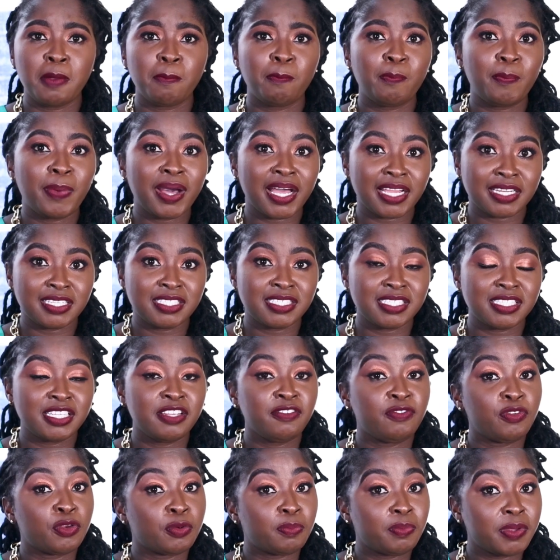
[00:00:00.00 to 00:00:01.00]
But
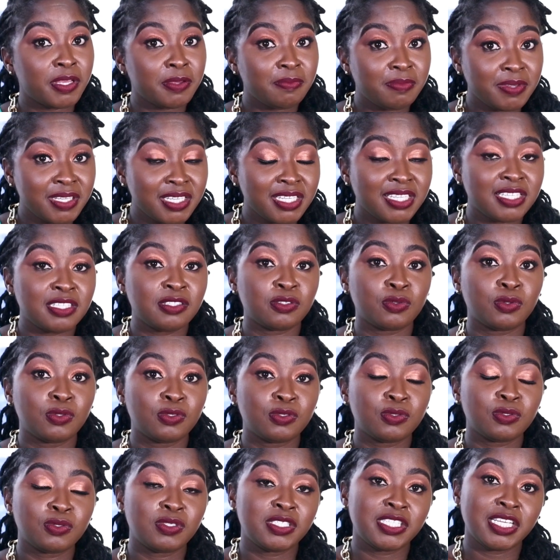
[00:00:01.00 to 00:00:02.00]
if your baby is
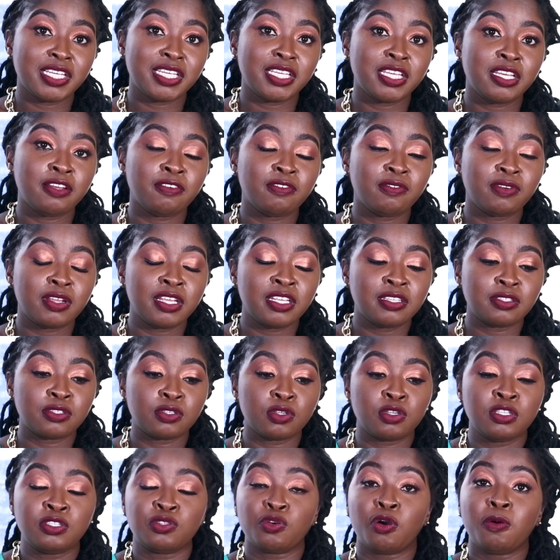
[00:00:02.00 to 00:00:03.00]
also
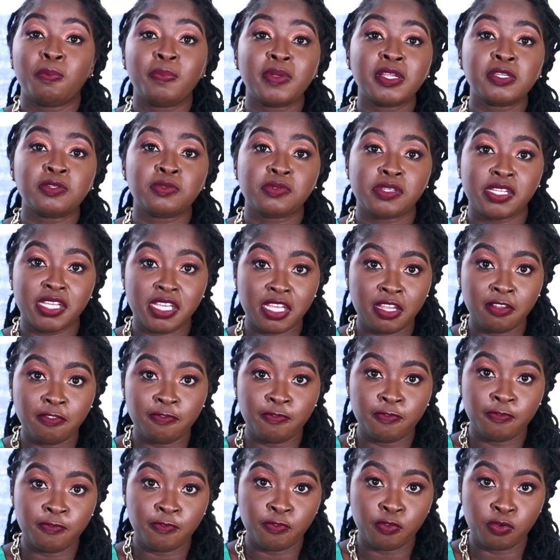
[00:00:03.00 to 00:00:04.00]
is open to taking
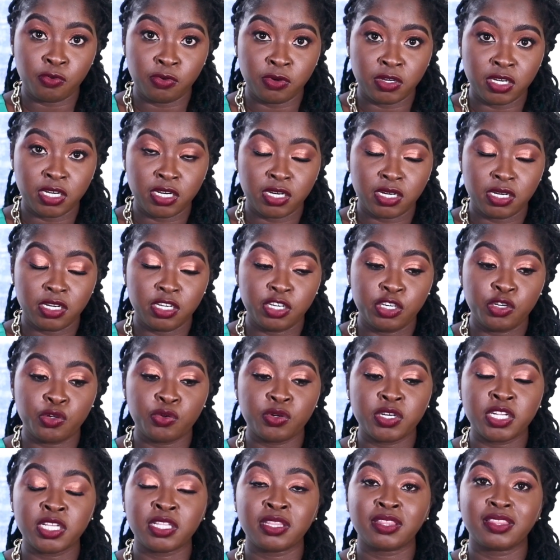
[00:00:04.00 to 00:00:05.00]
food
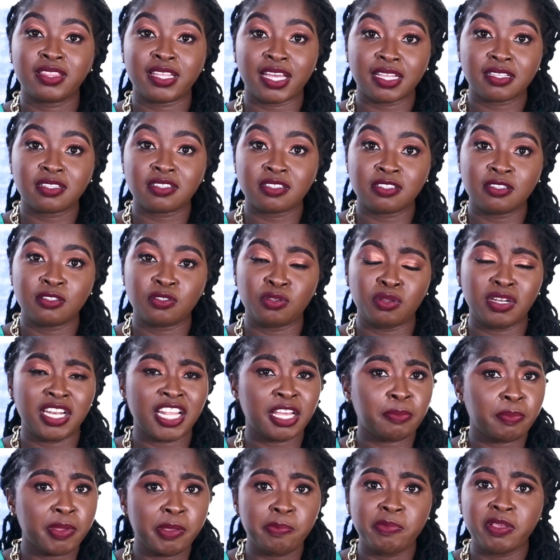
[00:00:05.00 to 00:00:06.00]
during that season,
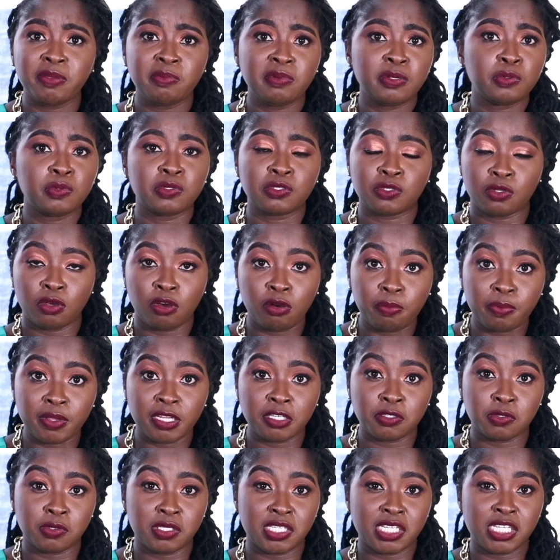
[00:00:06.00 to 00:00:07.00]
like my baby was
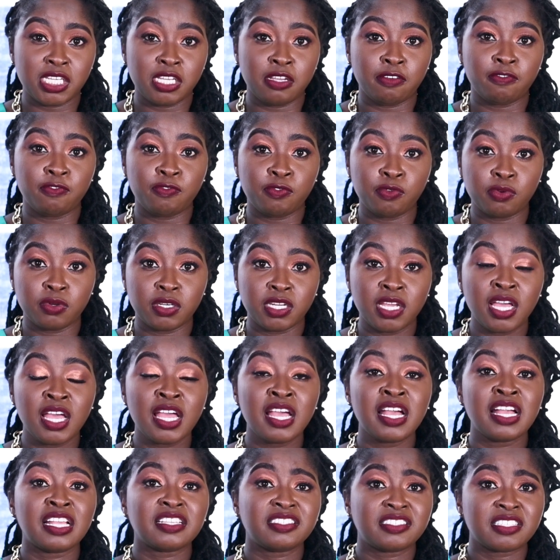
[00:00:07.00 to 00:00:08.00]
open to taking food,
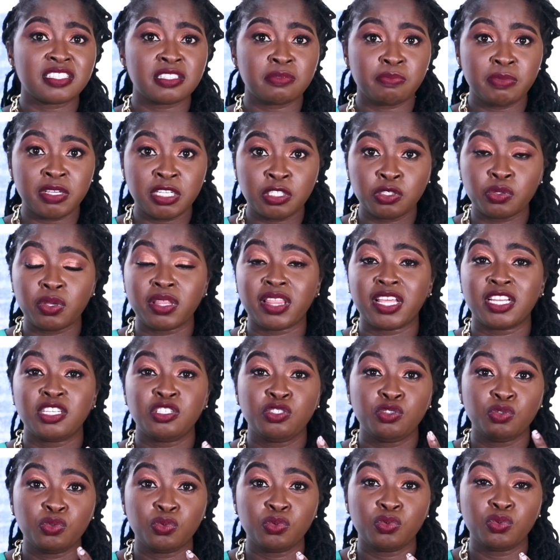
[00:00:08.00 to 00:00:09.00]
just make sure
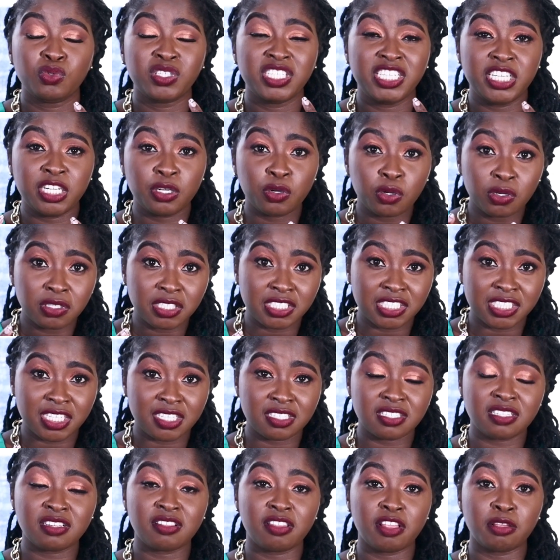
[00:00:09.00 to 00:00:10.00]
that you
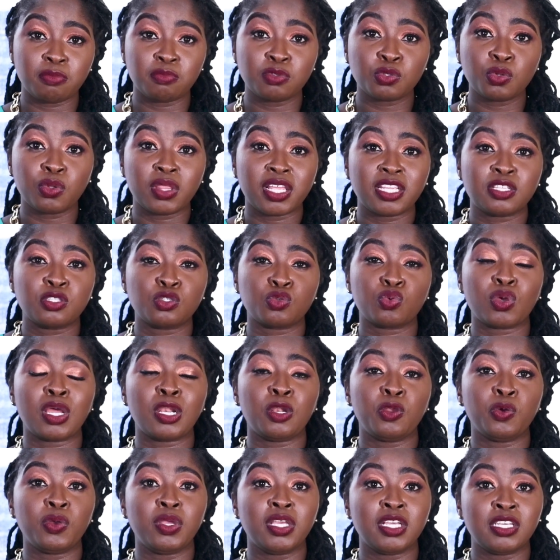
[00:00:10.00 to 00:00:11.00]
decongest them so that
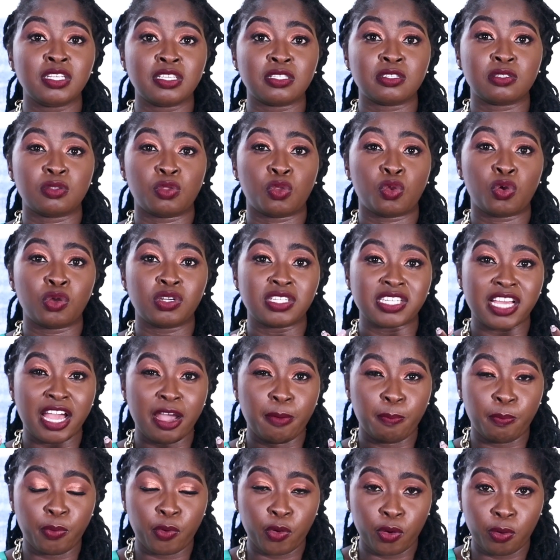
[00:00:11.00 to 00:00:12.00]
swallowing is not a
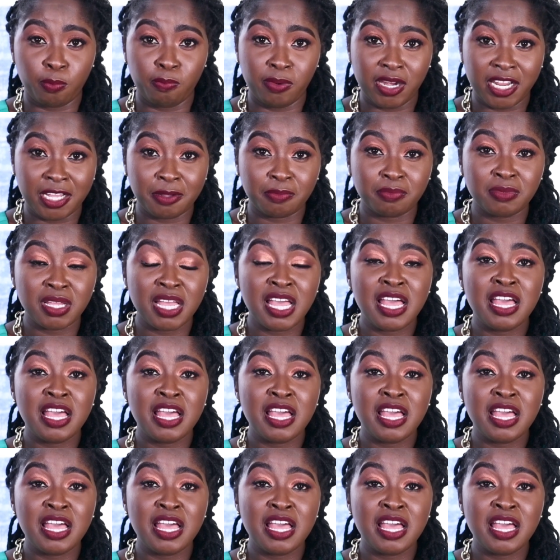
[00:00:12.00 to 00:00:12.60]
problem,